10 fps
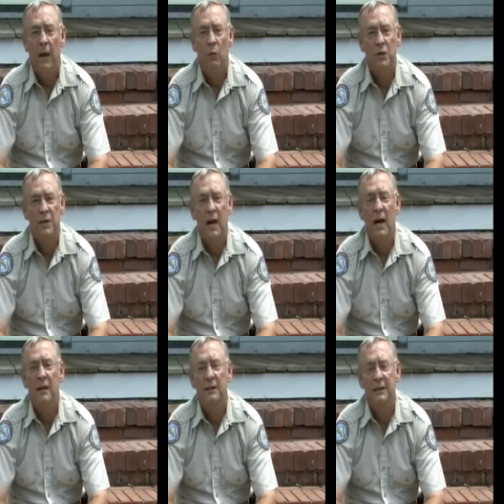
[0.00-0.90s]
and was
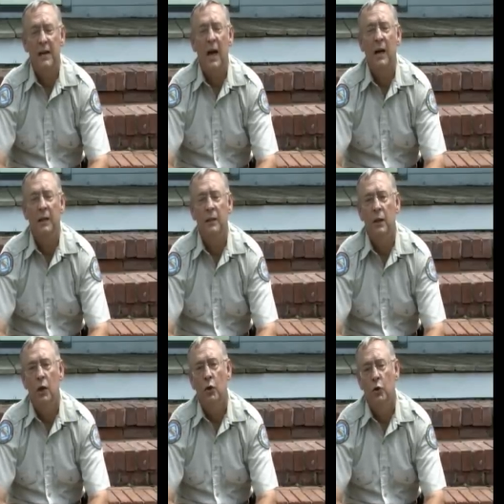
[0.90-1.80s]
designed
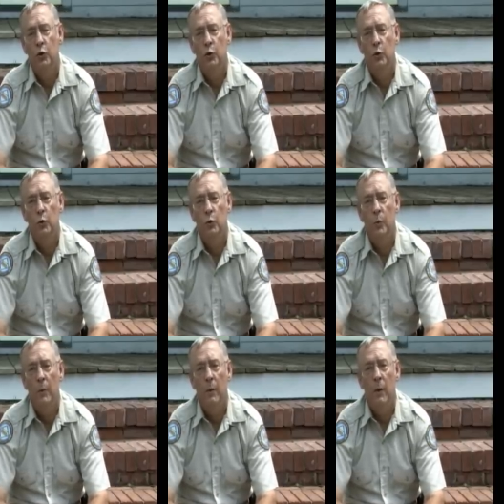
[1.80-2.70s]
to